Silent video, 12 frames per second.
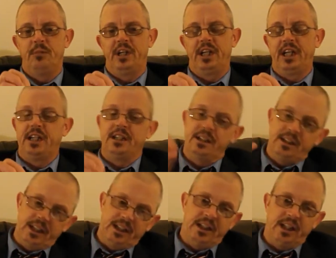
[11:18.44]

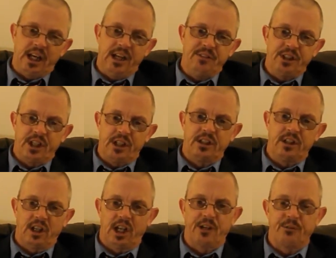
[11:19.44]
and I haven't done
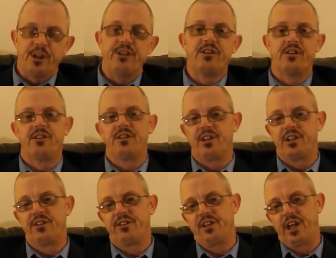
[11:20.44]
a lot of research into
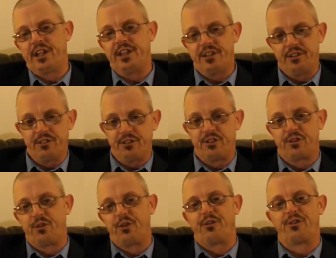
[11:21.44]
this, the idea has just
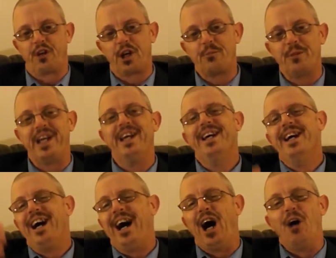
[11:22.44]
sort of struck me,
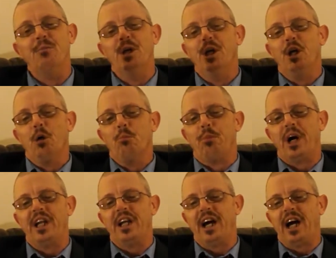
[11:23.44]

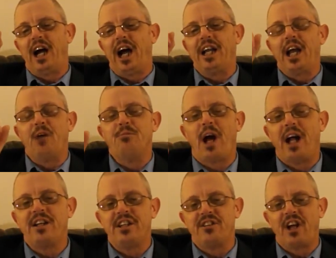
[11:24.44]
but I'm
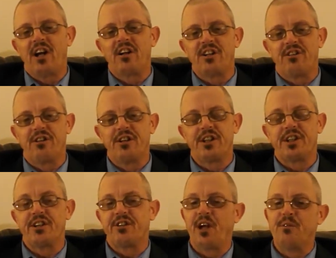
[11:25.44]
not entirely sure that
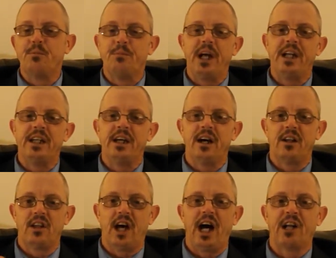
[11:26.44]
there's ever been a
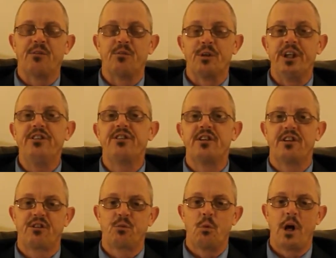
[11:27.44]
lot of
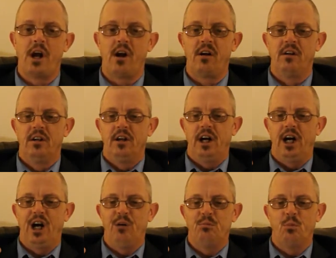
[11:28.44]
research where
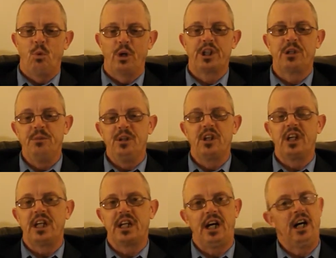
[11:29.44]
one
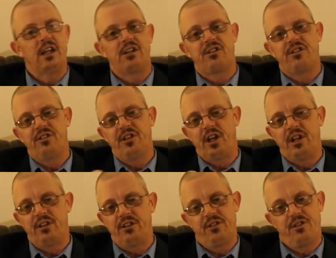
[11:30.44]
community college
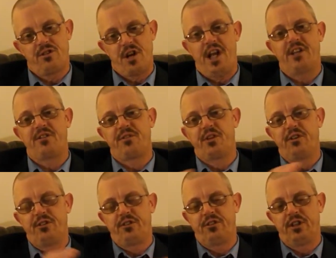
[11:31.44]

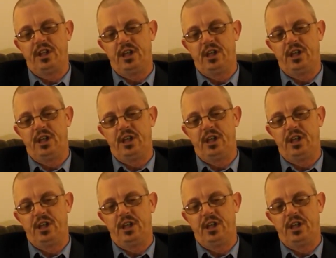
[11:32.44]
transfers